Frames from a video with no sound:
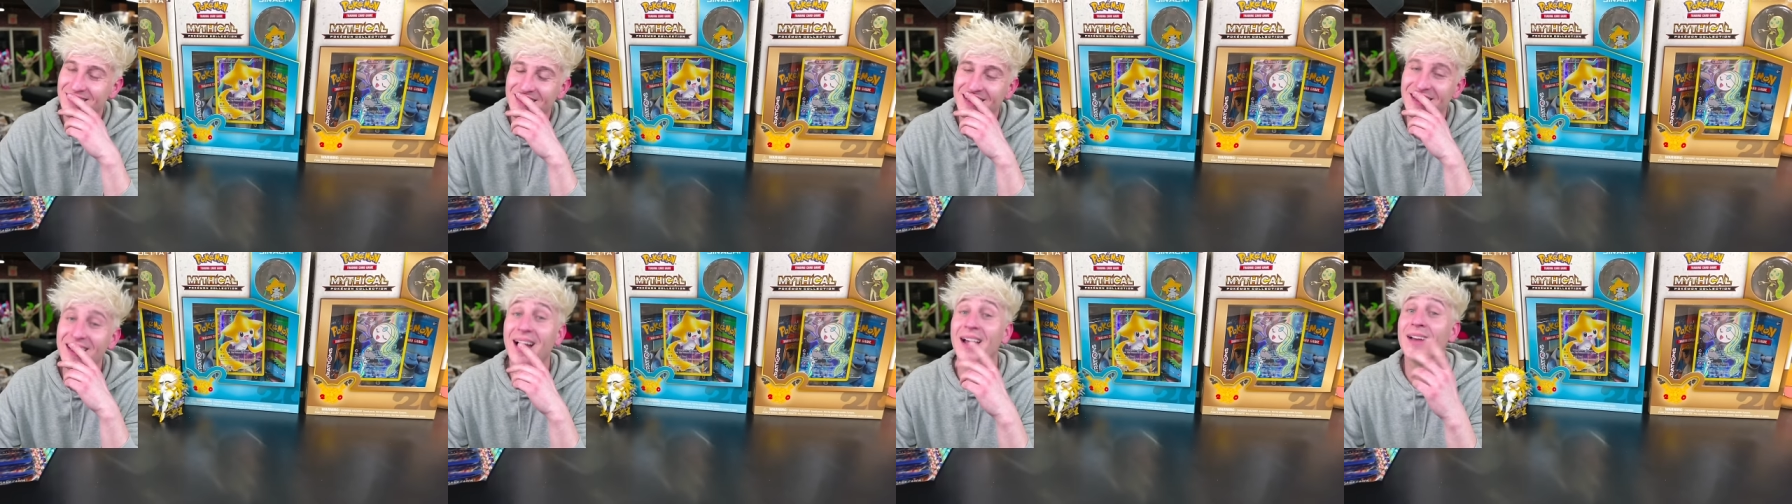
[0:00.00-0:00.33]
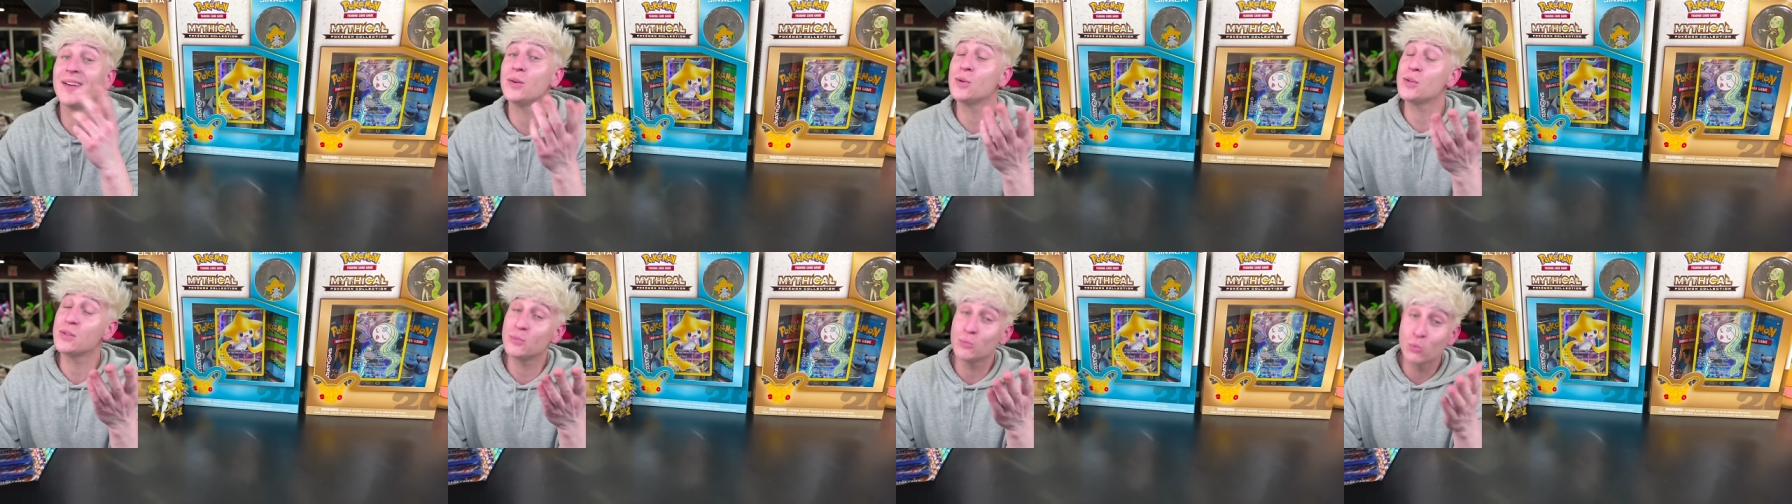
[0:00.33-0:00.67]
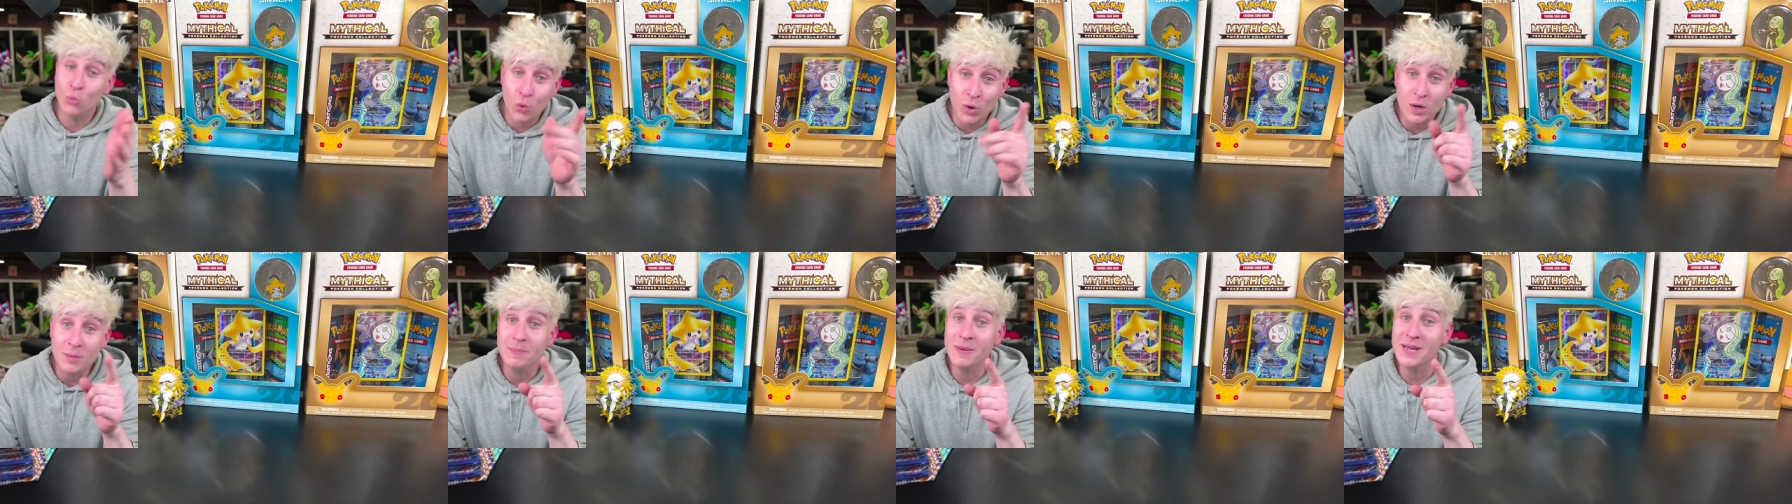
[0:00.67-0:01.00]
I
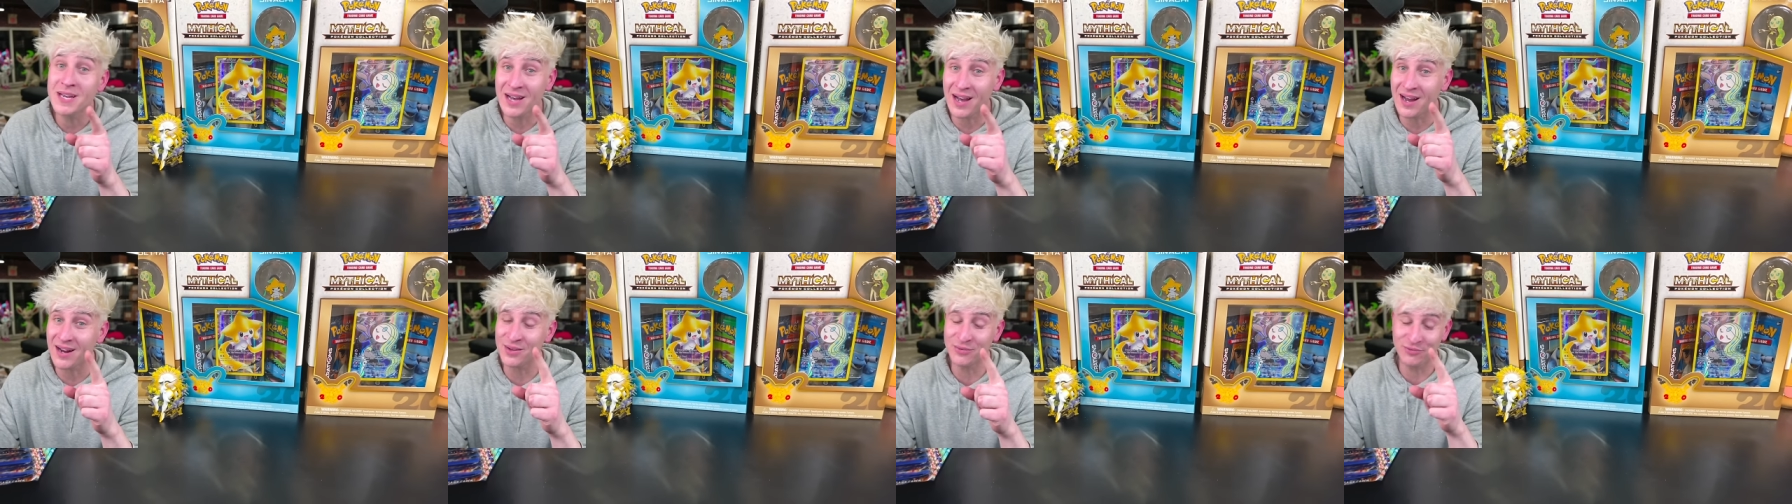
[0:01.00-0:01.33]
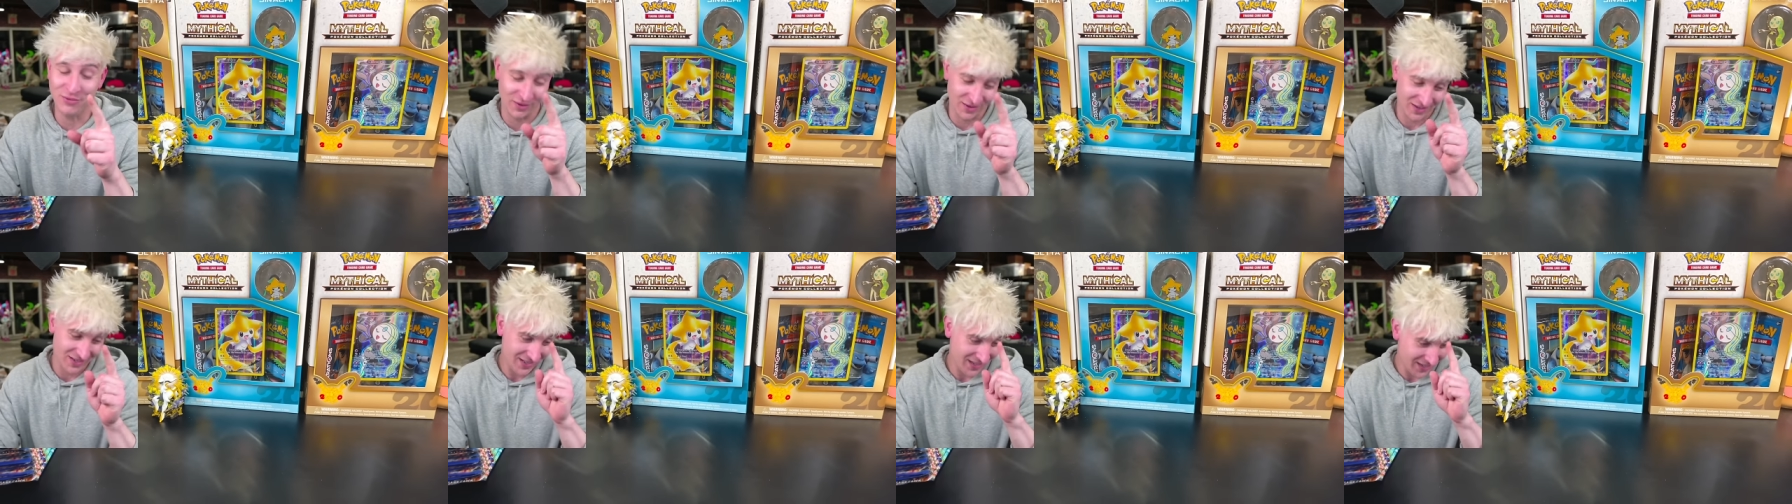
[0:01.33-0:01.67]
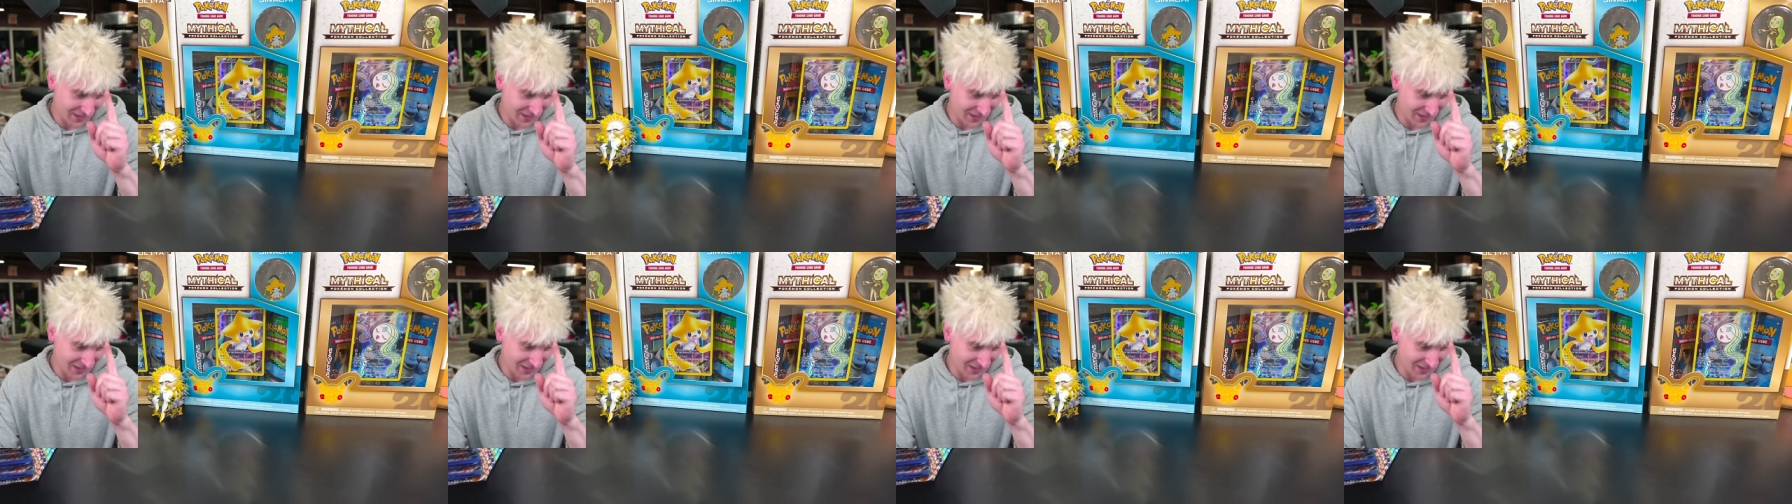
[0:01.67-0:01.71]
would be kind of funny.